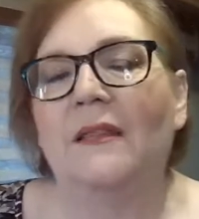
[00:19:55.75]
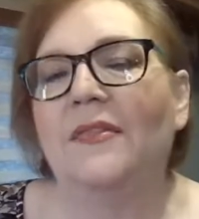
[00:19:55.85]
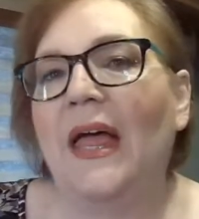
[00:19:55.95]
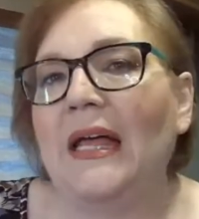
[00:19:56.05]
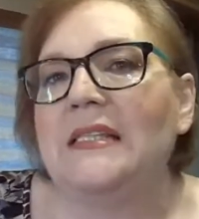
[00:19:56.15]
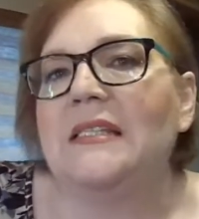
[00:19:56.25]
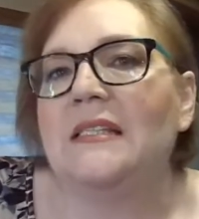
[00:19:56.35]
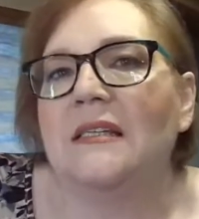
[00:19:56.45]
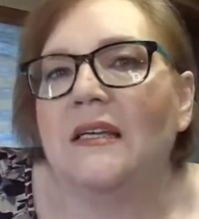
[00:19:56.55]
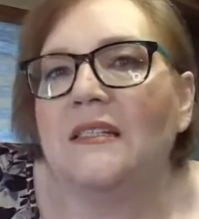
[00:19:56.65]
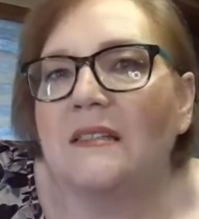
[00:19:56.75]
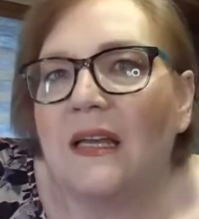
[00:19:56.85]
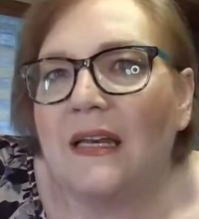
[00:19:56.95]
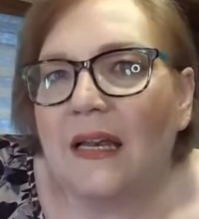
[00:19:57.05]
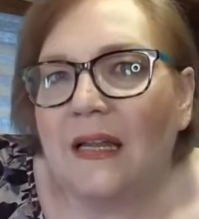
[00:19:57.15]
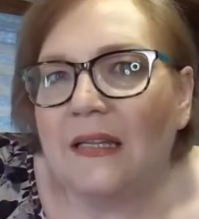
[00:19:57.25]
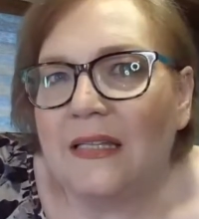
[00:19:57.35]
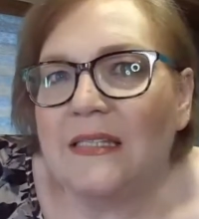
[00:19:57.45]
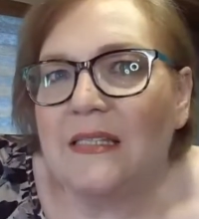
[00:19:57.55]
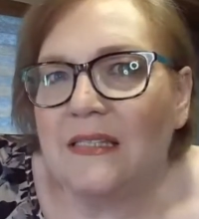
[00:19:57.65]
That's a, and
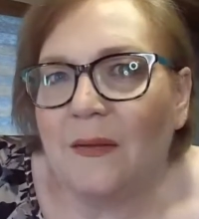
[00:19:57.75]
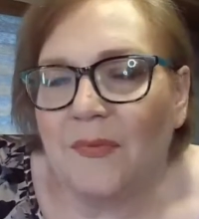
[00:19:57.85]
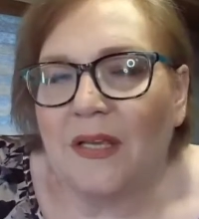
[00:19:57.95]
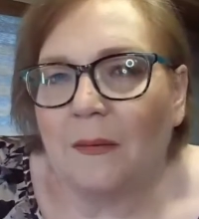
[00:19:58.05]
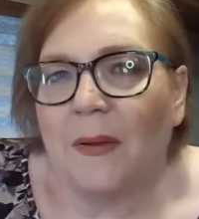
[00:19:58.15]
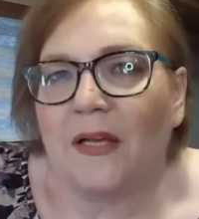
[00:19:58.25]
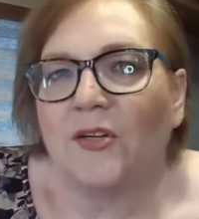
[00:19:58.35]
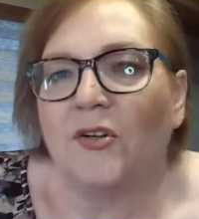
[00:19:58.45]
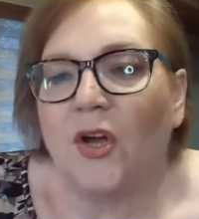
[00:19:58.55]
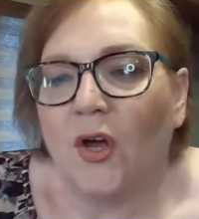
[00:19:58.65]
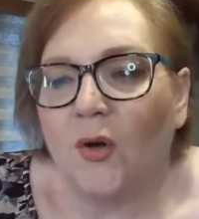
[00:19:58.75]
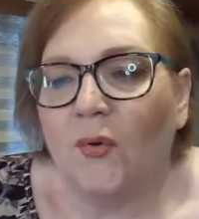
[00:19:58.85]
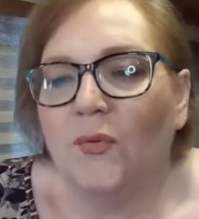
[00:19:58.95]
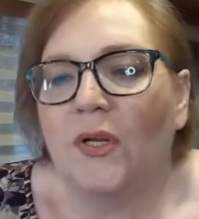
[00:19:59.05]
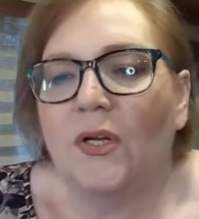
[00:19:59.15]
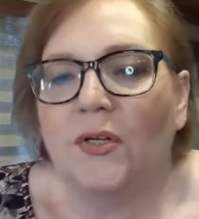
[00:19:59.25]
this is something about your own